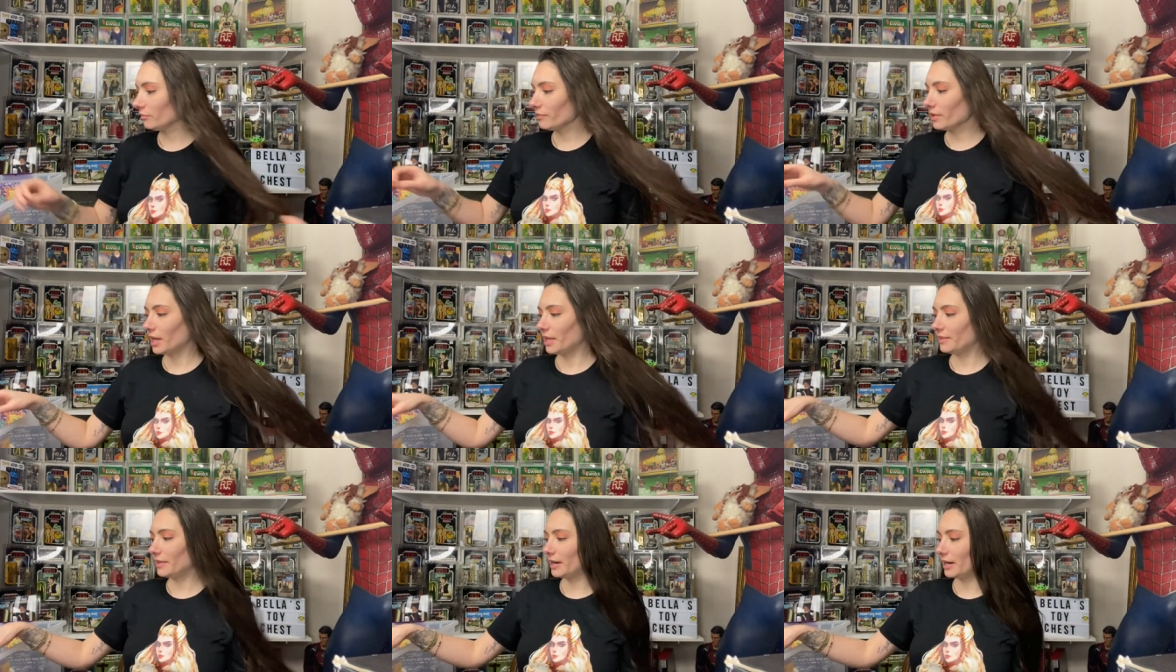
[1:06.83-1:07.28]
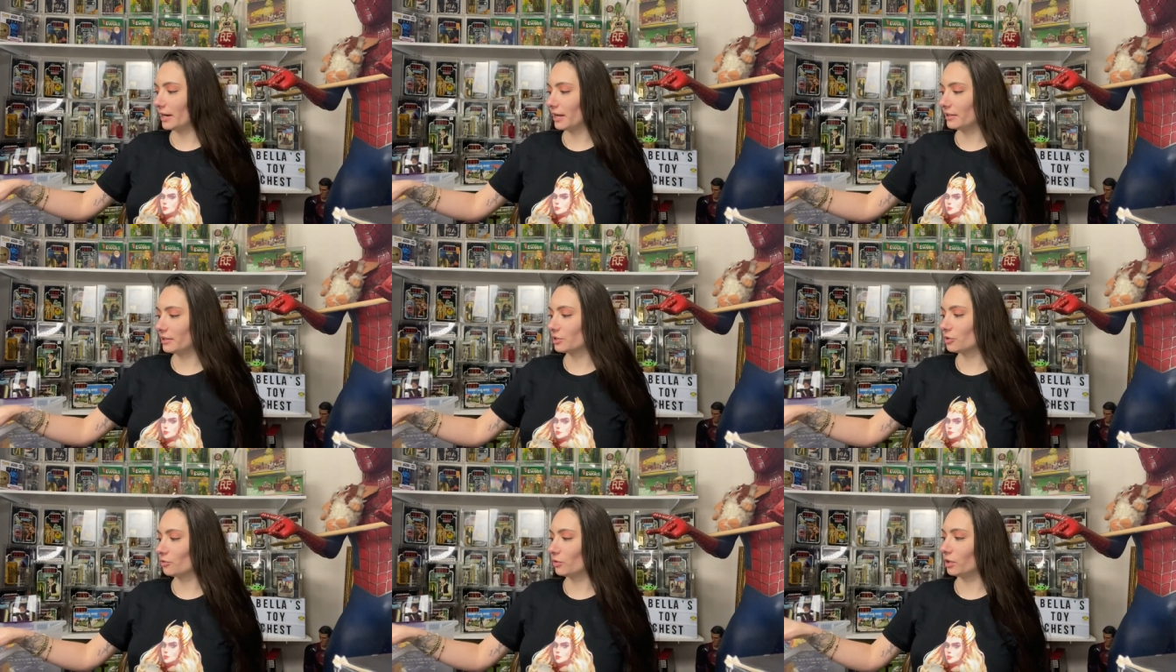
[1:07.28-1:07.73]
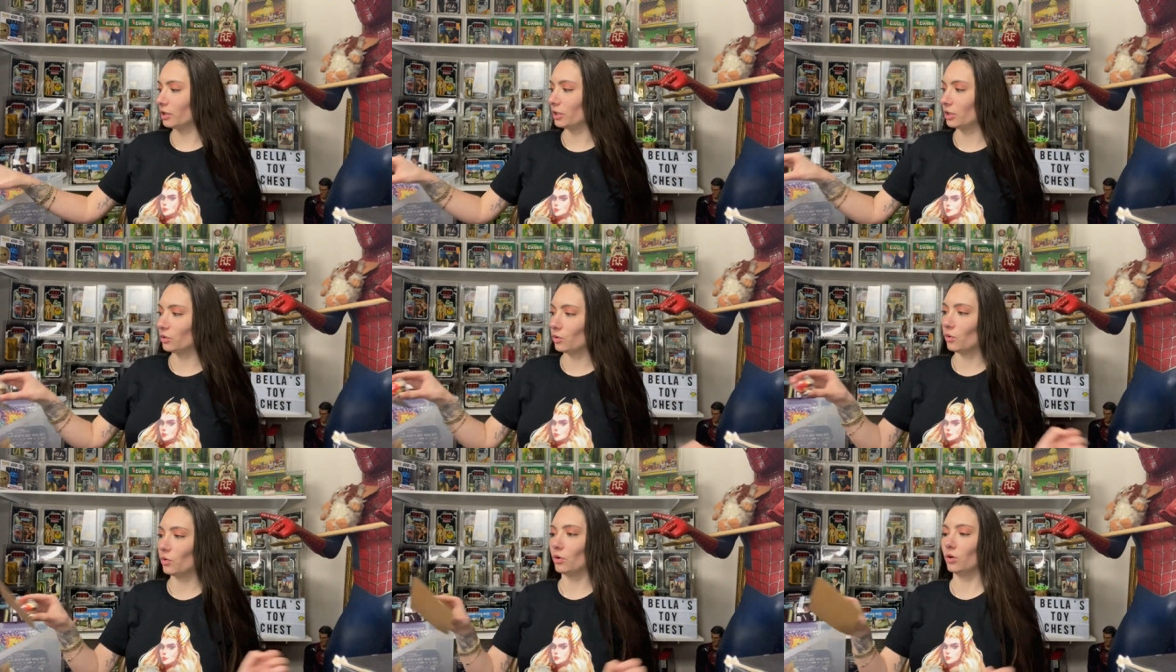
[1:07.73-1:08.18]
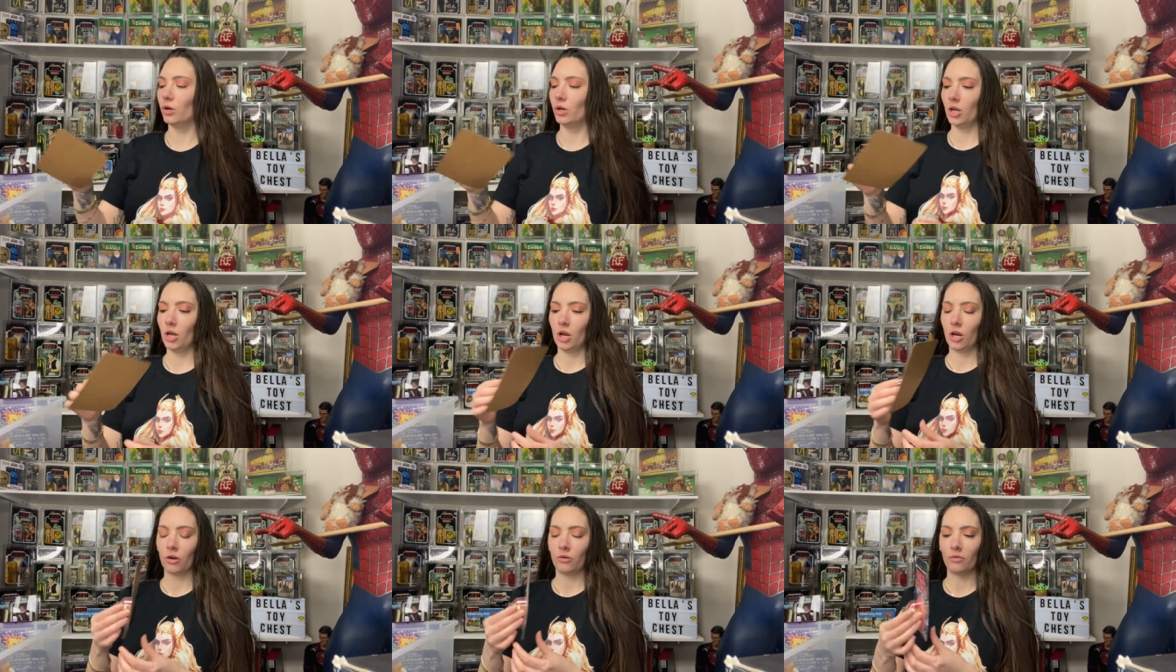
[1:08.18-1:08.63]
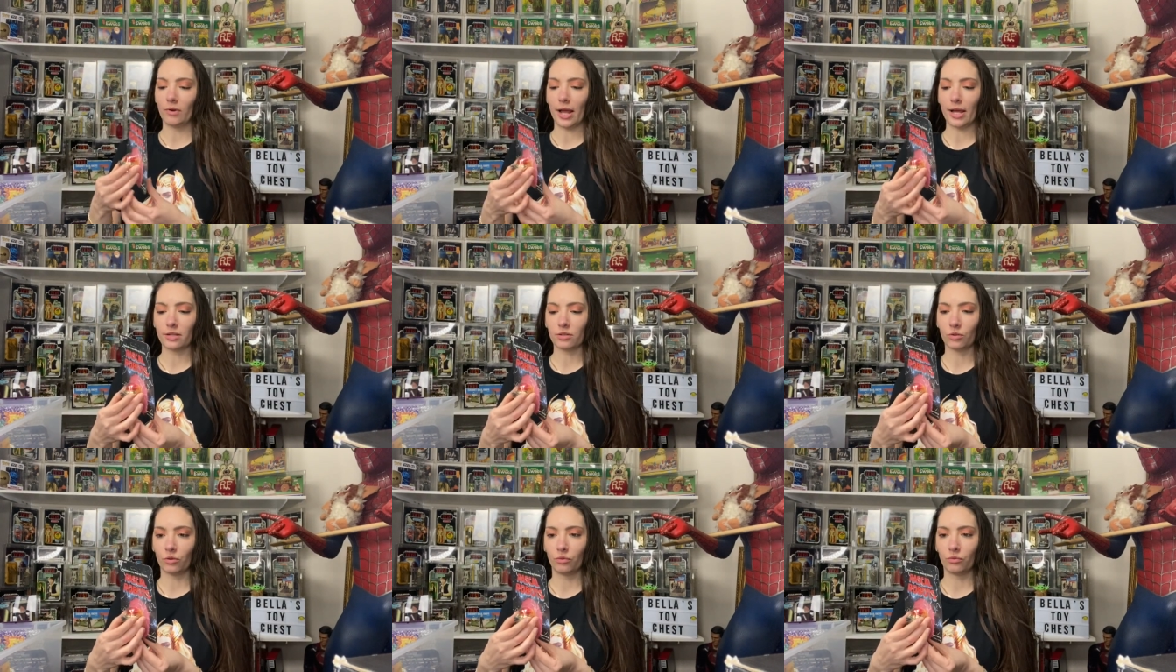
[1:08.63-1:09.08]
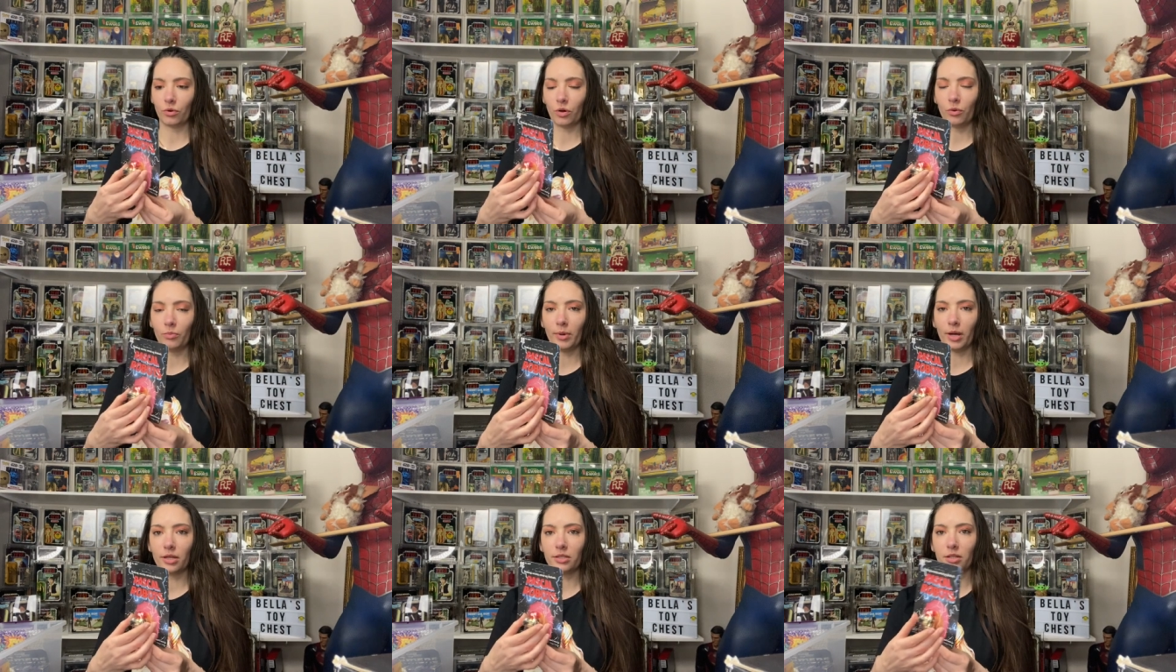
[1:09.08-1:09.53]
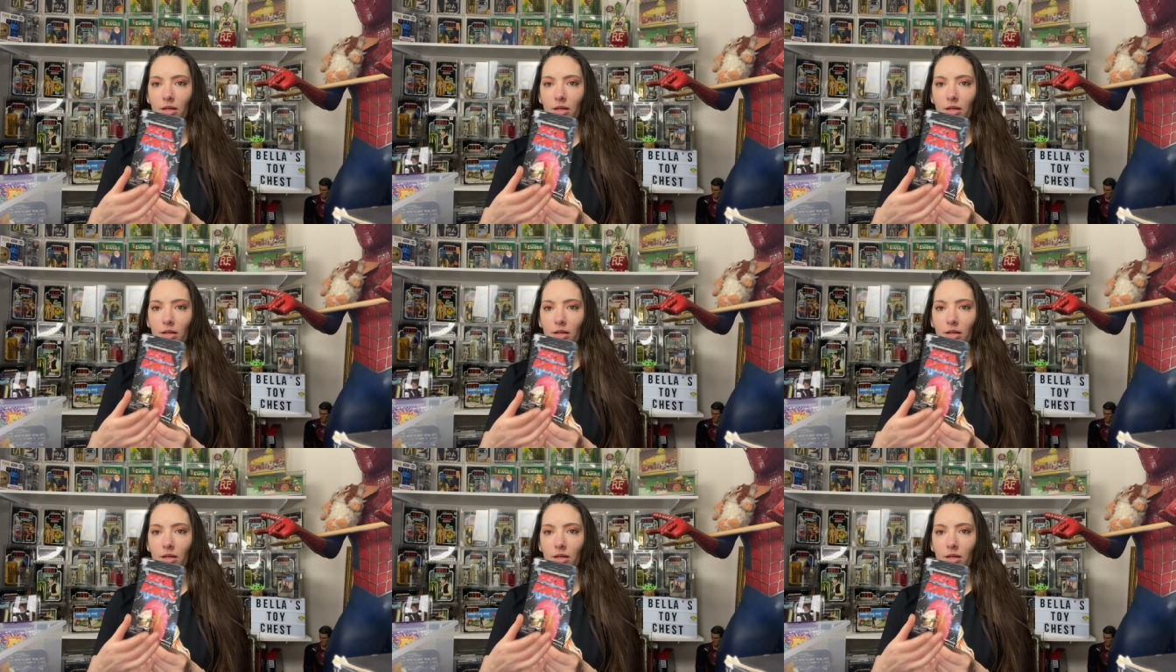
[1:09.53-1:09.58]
And then I got this really cool Rascal Robots